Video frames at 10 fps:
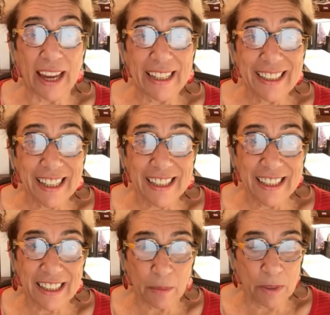
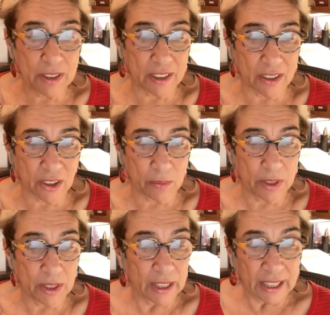
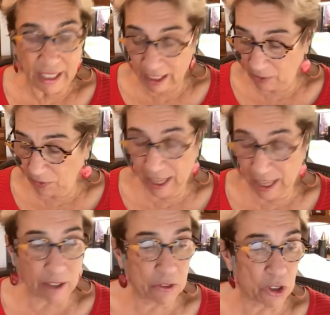anti-Semitism even
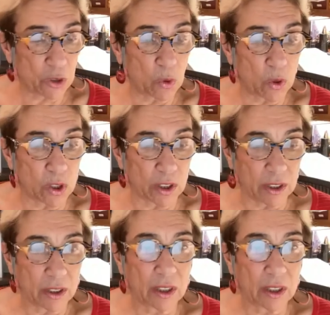after the war.